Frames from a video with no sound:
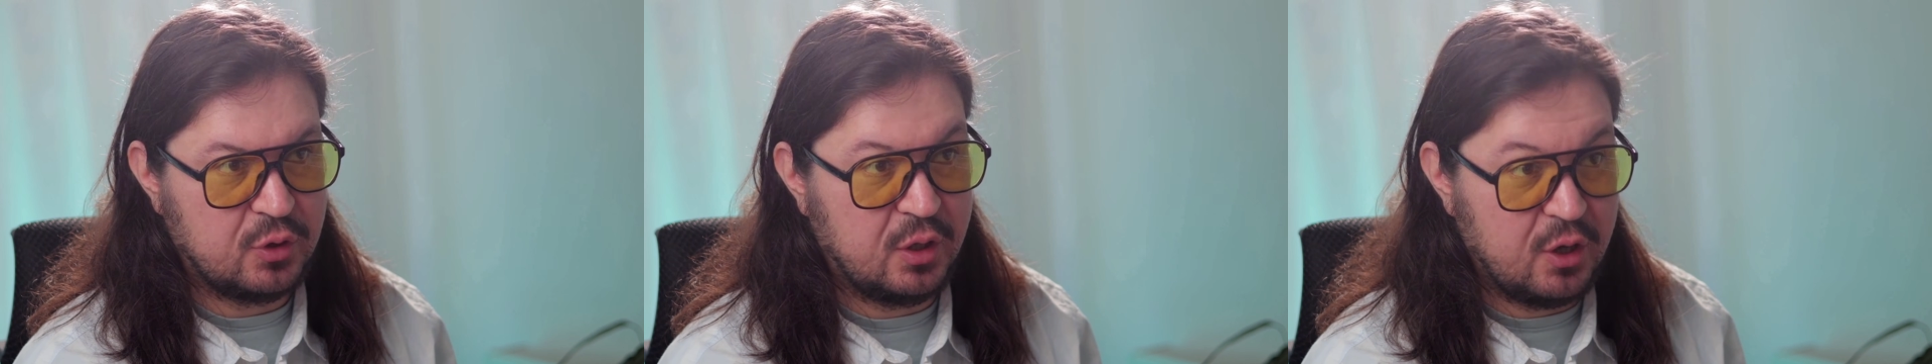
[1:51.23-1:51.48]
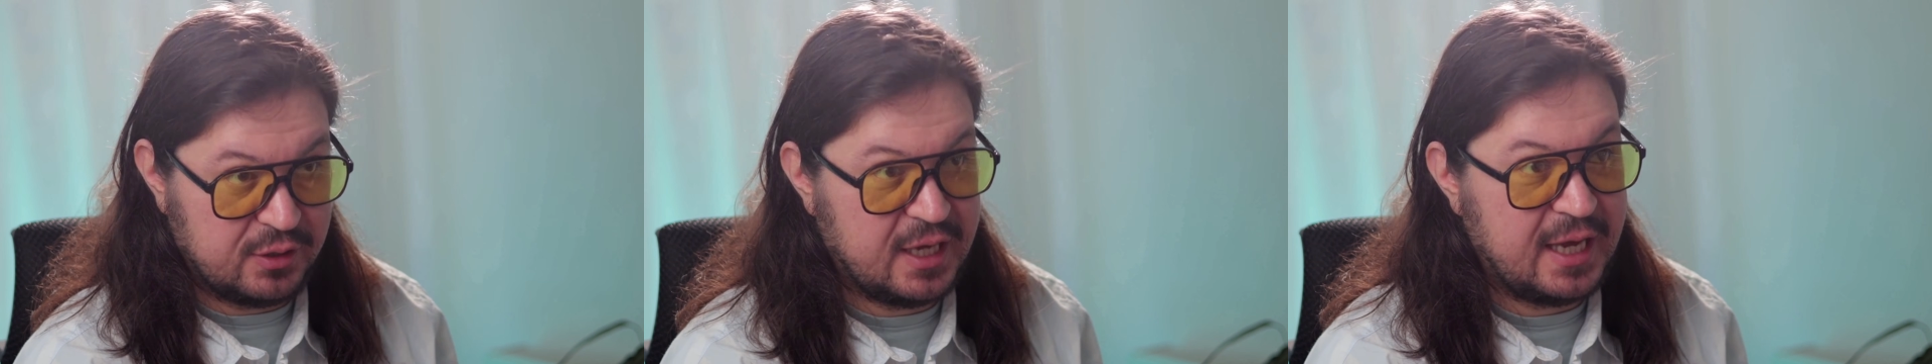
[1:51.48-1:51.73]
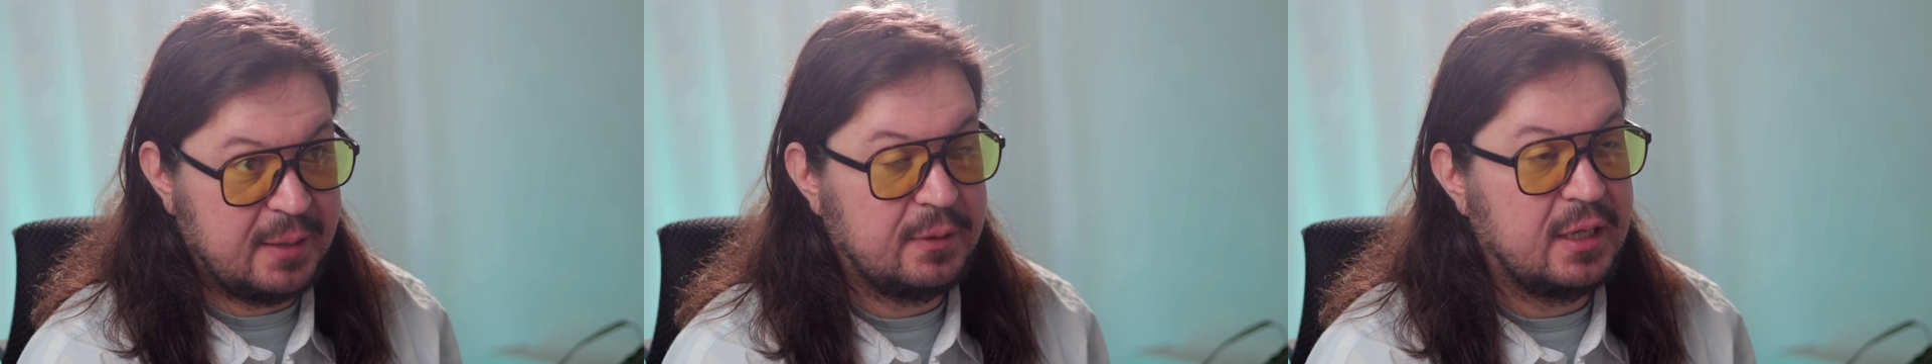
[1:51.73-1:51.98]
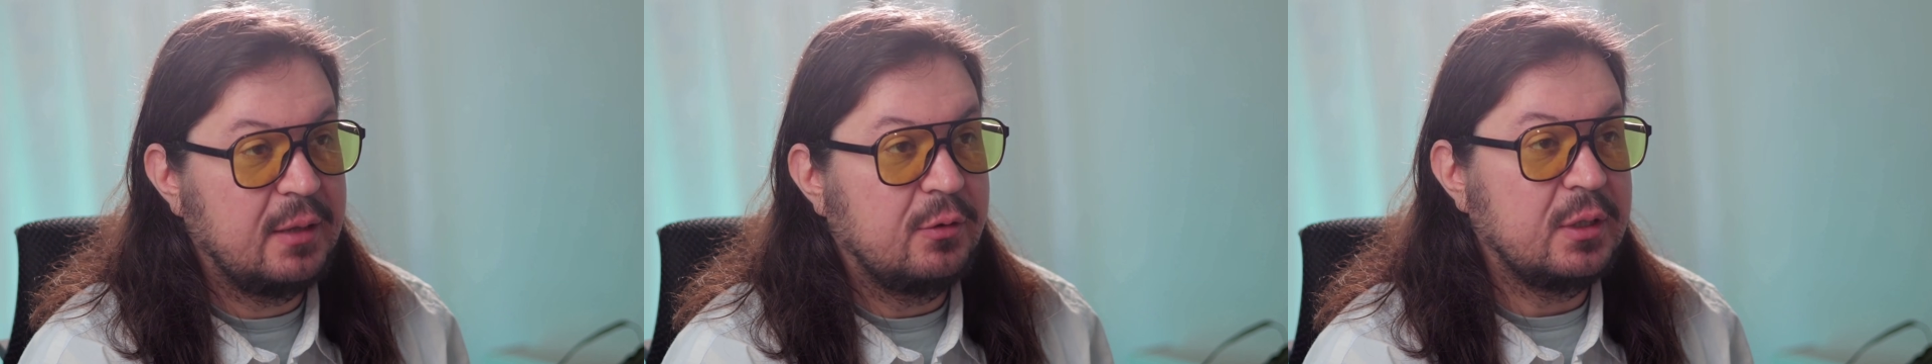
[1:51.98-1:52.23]
a long time,
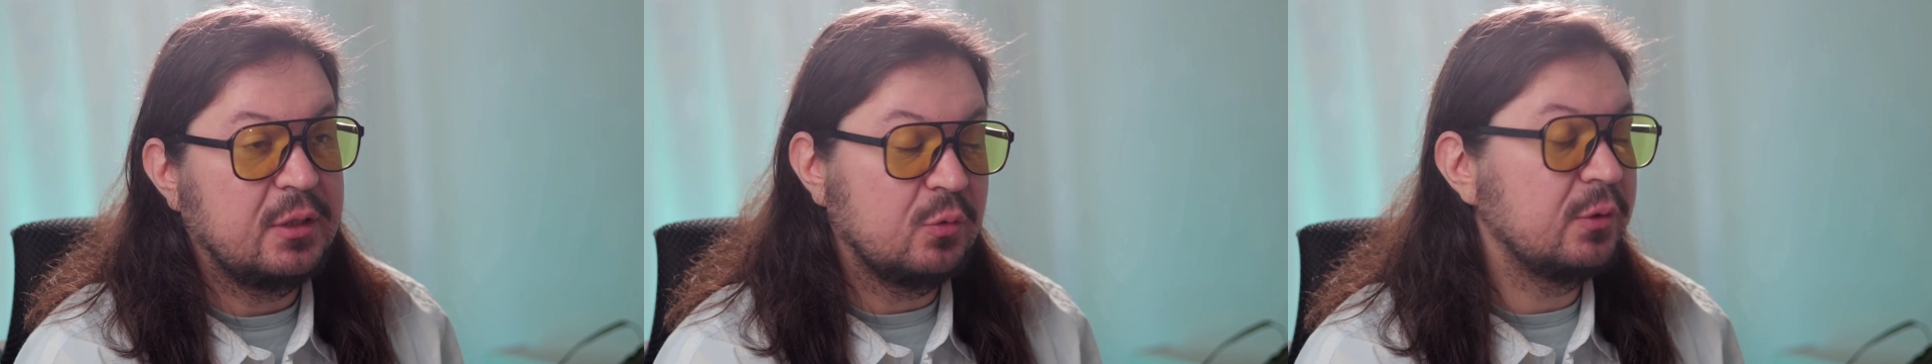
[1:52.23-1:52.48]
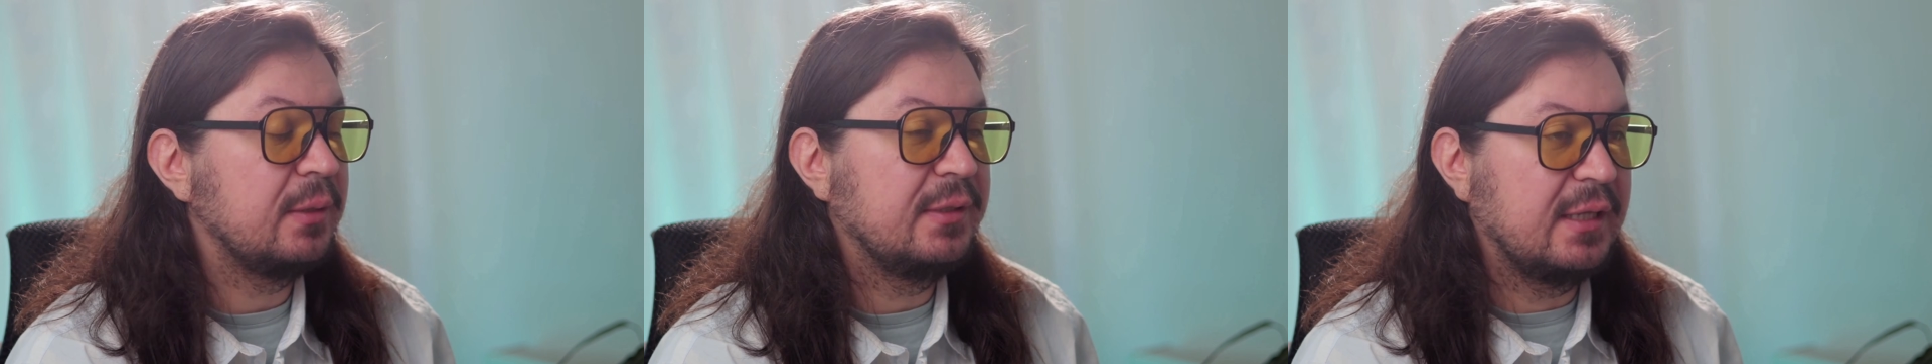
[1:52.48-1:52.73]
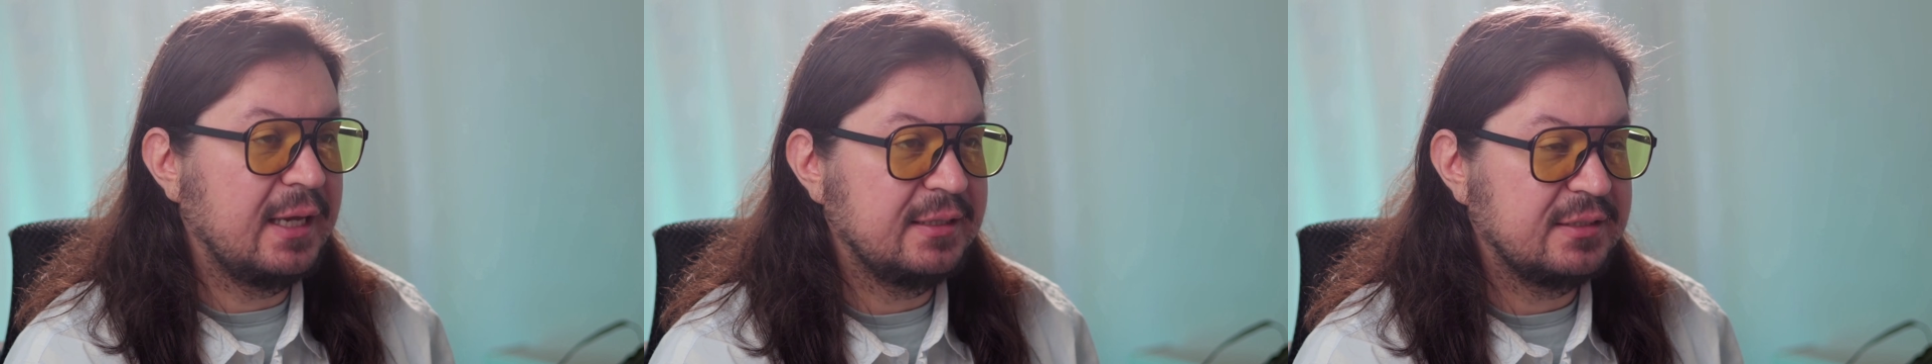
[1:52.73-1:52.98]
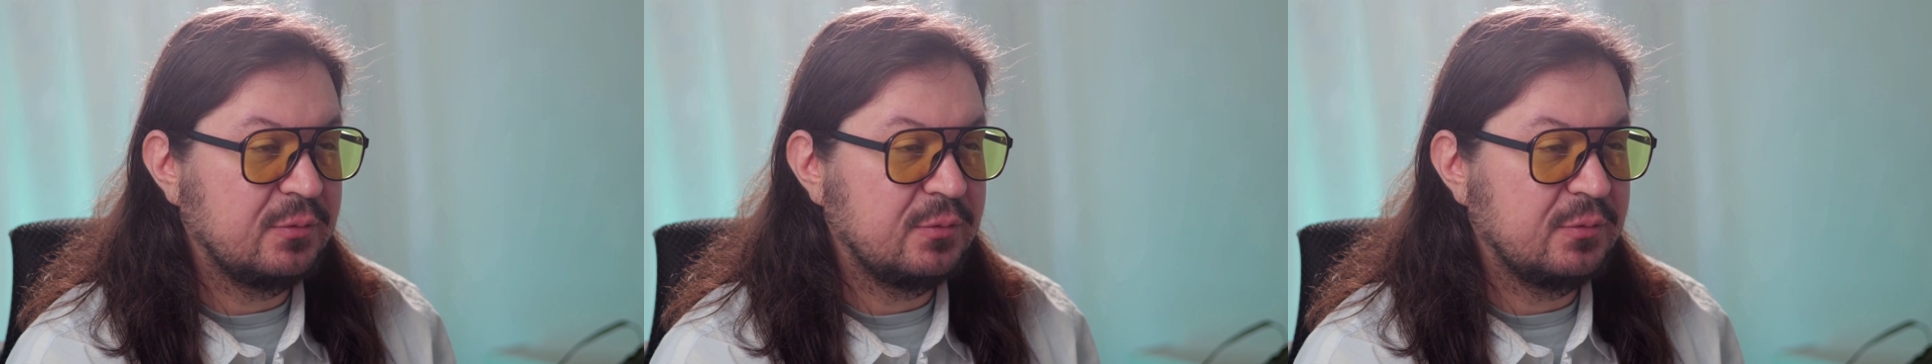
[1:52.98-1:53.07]
government websites